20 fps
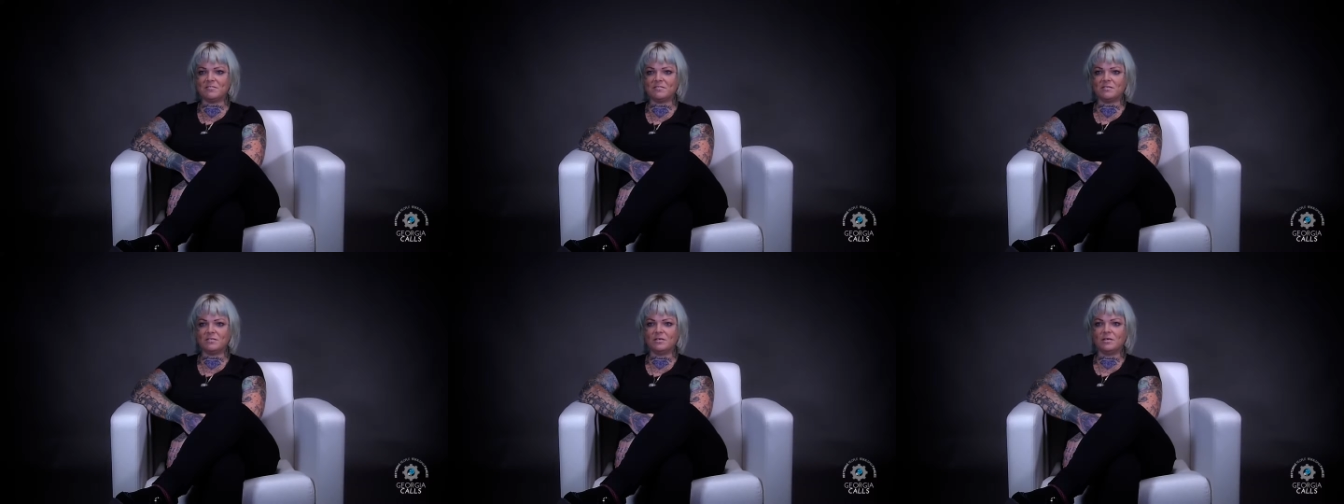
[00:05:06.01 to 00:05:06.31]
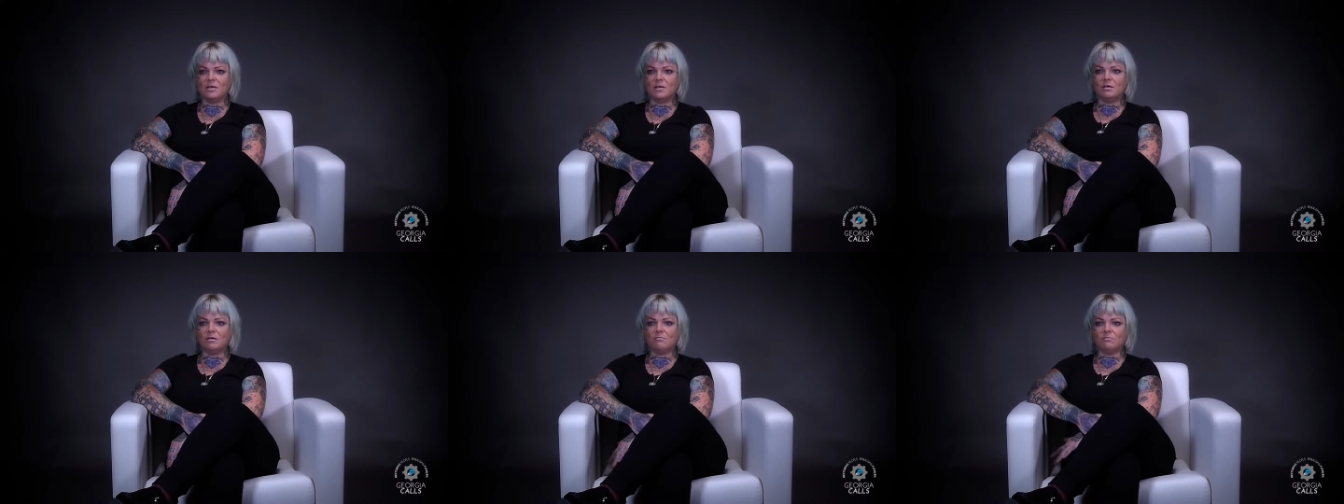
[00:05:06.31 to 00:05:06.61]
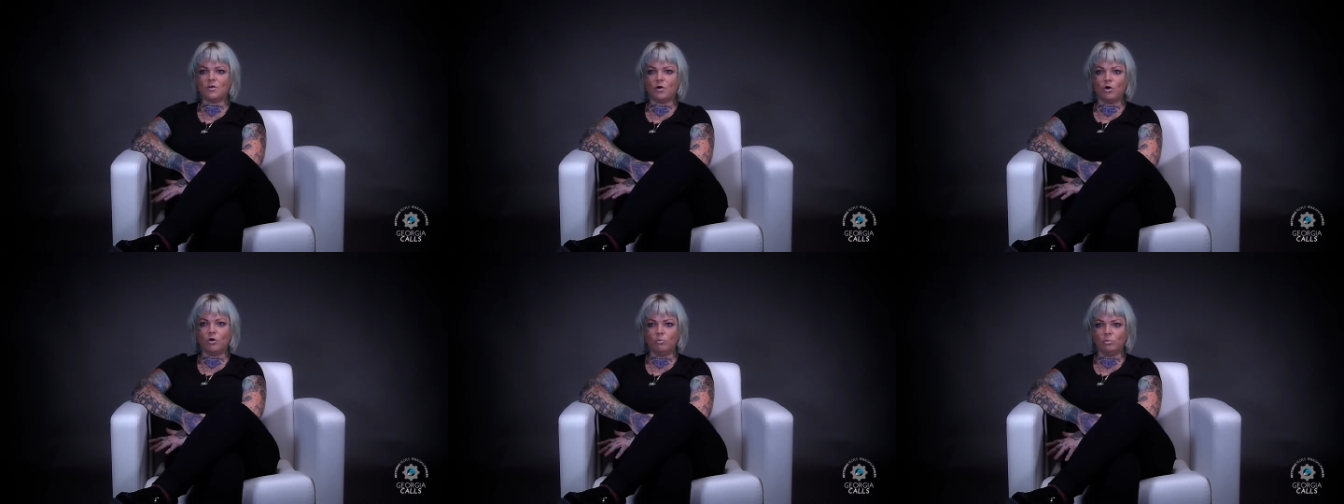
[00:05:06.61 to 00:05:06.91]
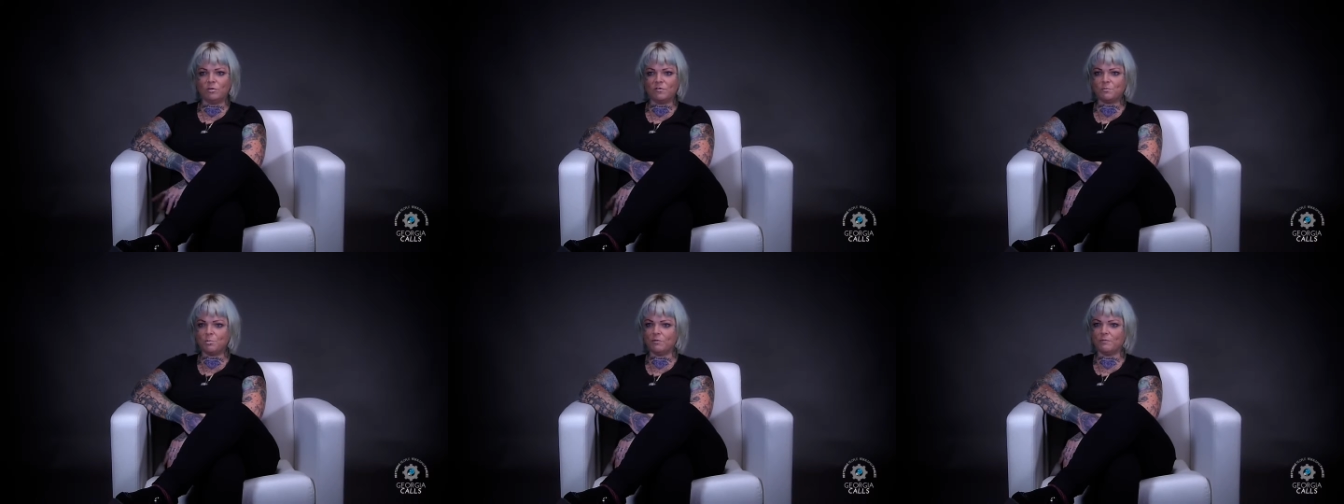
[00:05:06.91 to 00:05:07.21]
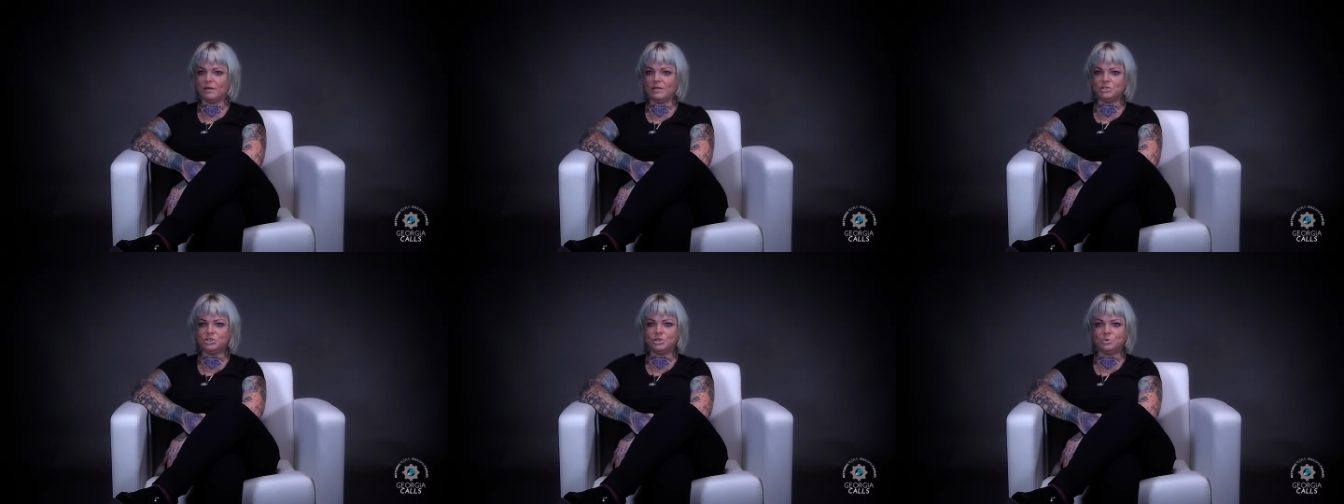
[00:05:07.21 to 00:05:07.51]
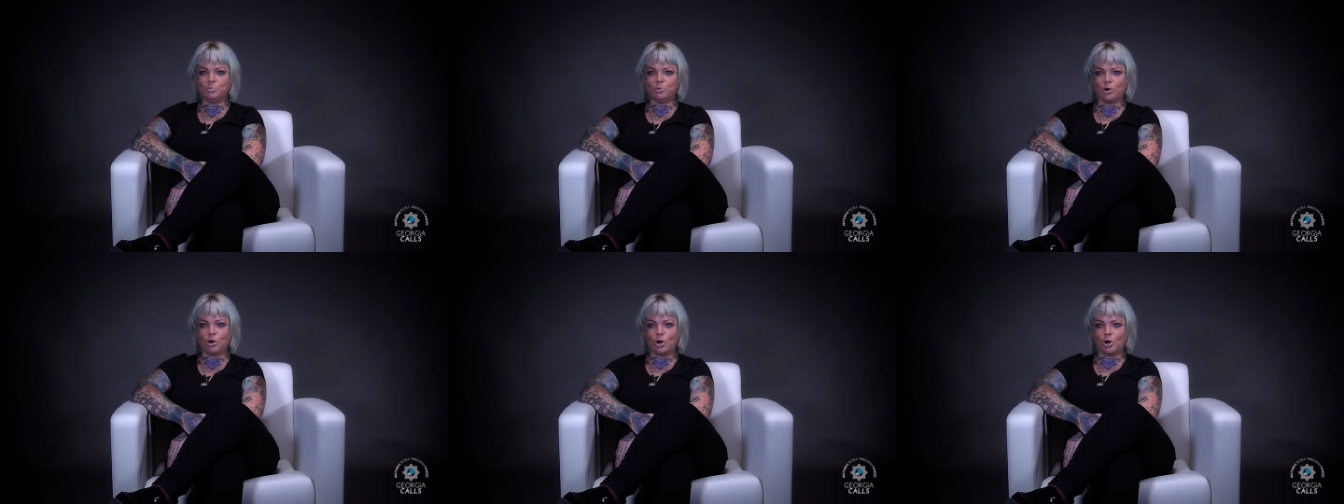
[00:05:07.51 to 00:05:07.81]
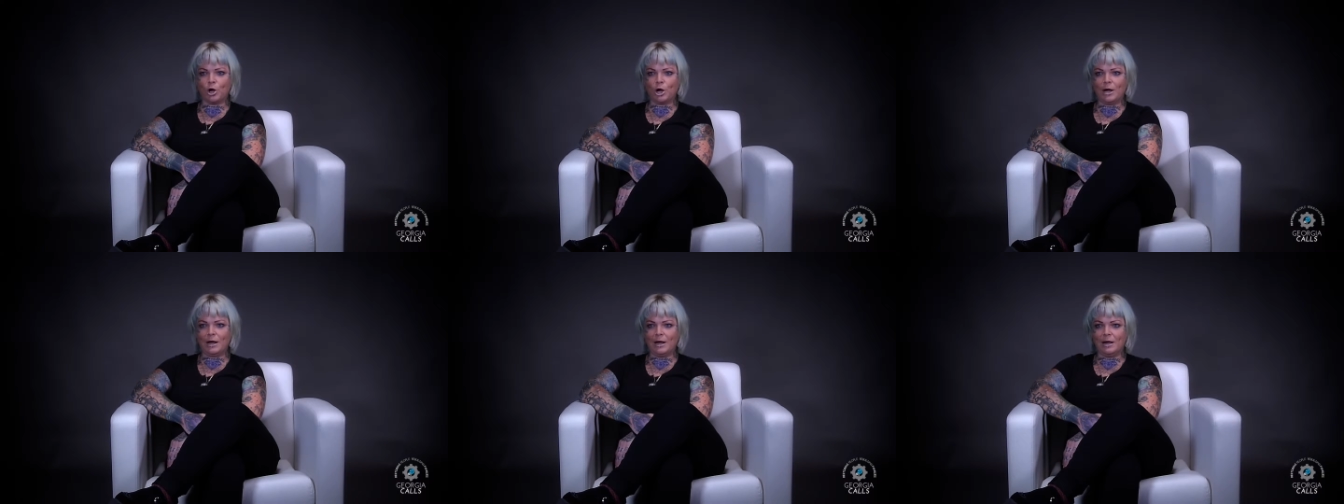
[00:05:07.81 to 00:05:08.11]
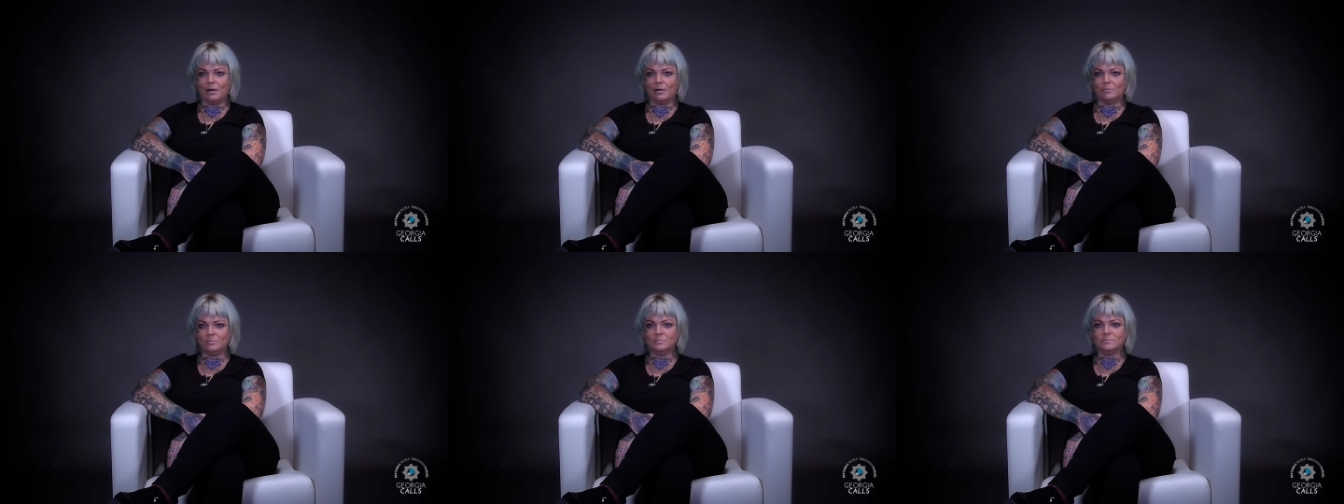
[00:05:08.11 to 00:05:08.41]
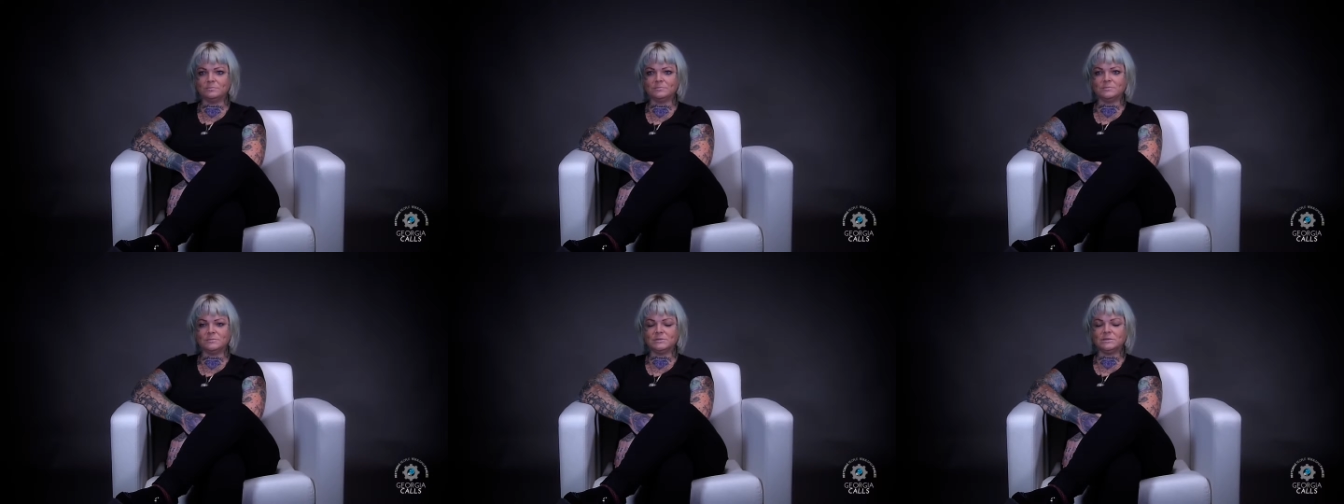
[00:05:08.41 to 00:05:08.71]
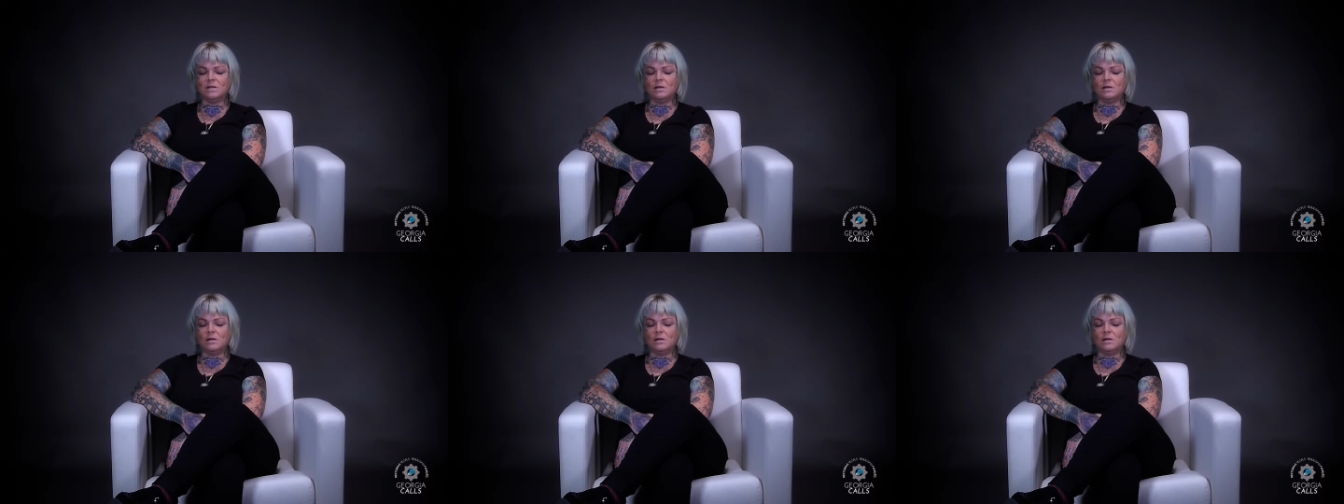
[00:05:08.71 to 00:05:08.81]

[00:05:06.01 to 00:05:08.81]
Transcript: list. It's a homeless prevention program.